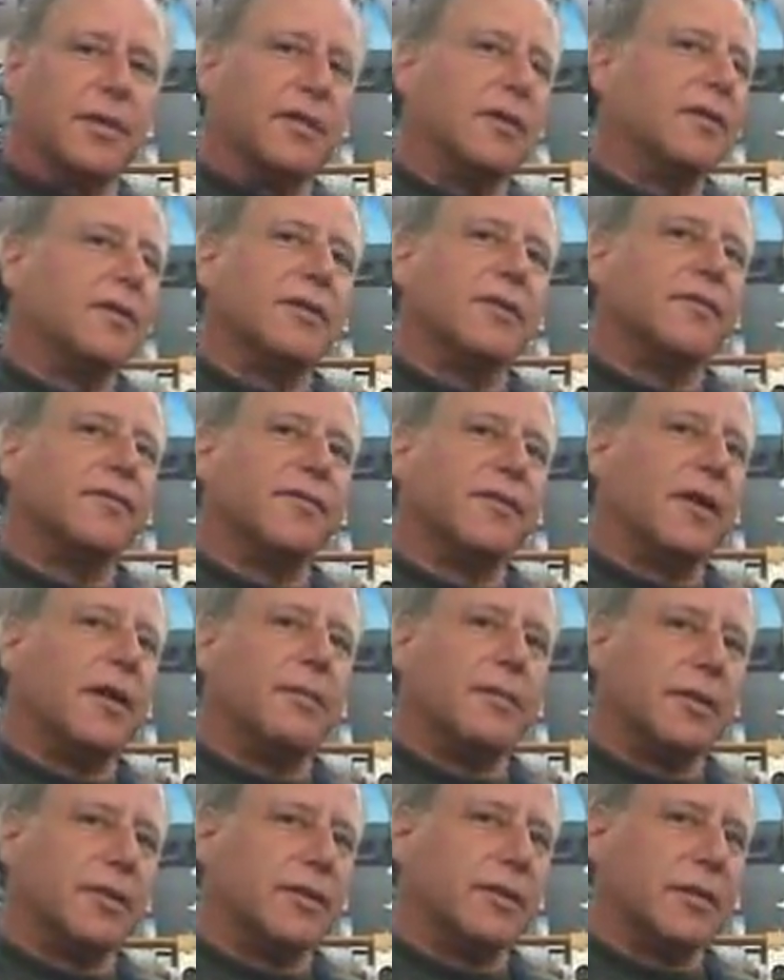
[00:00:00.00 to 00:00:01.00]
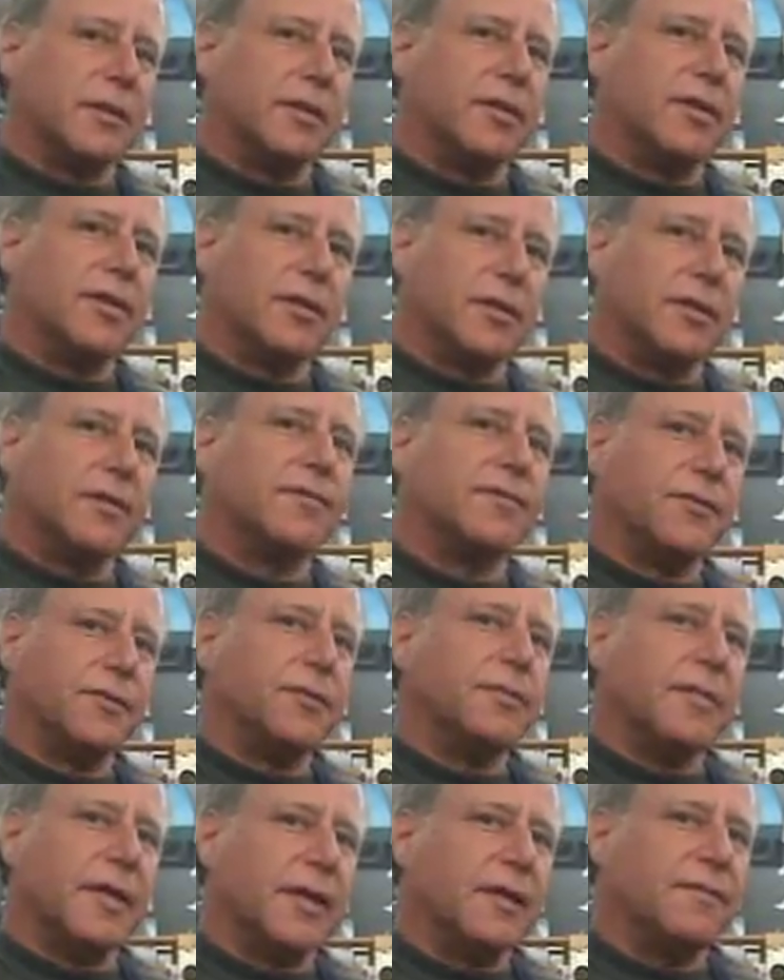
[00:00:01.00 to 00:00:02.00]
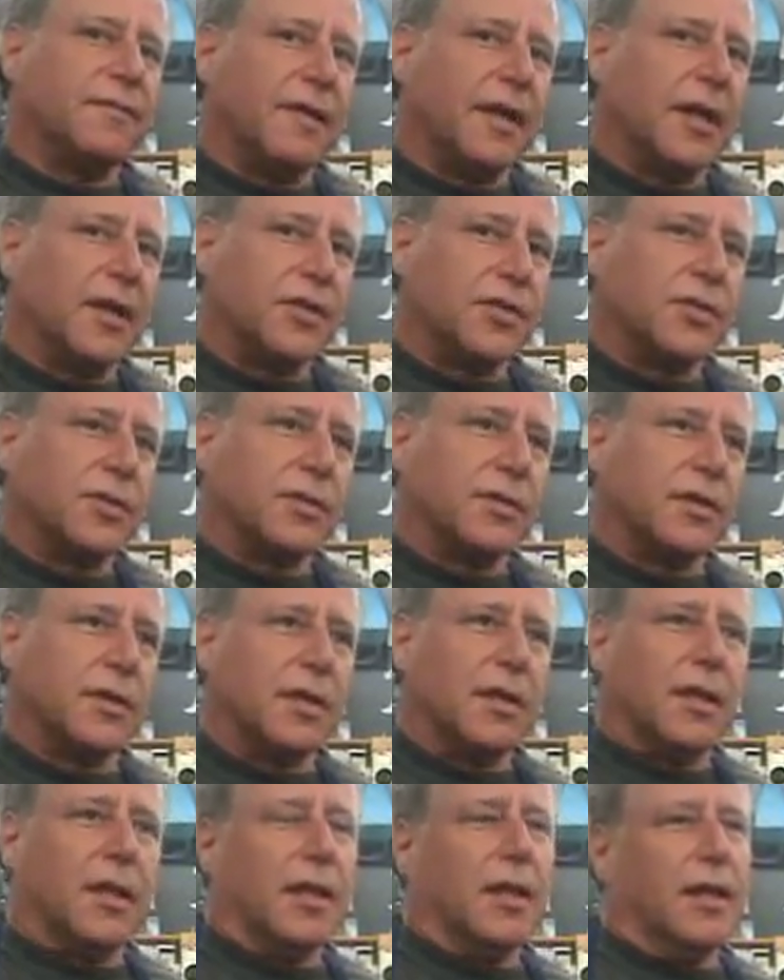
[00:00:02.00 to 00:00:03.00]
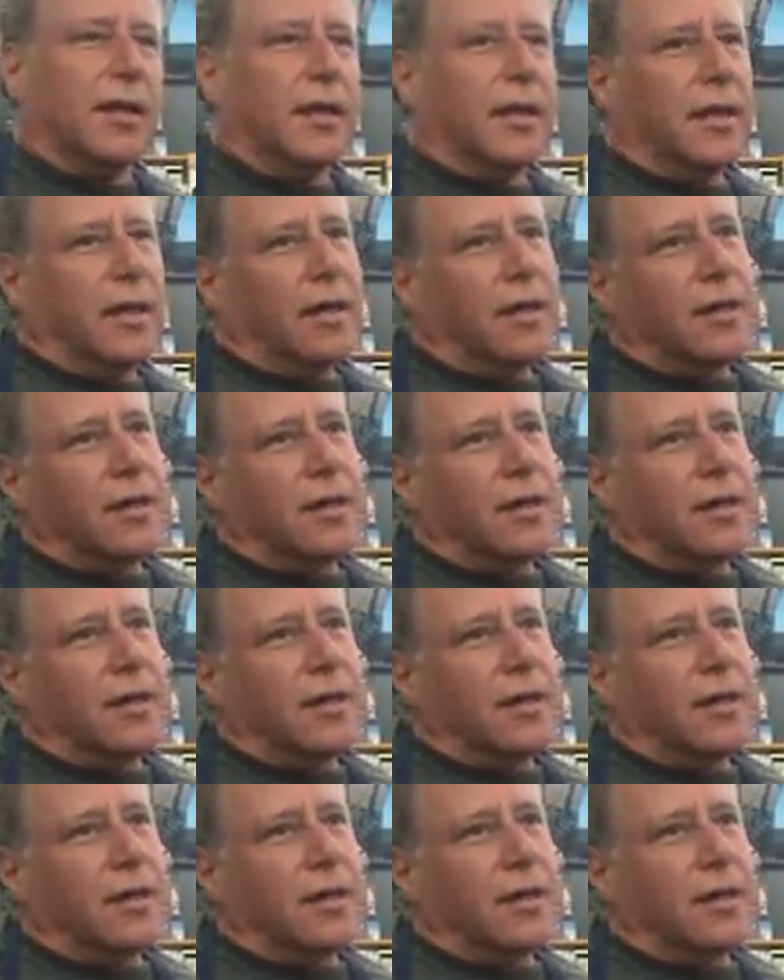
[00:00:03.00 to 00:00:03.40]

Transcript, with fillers: a local farmer or a local food manufacturer.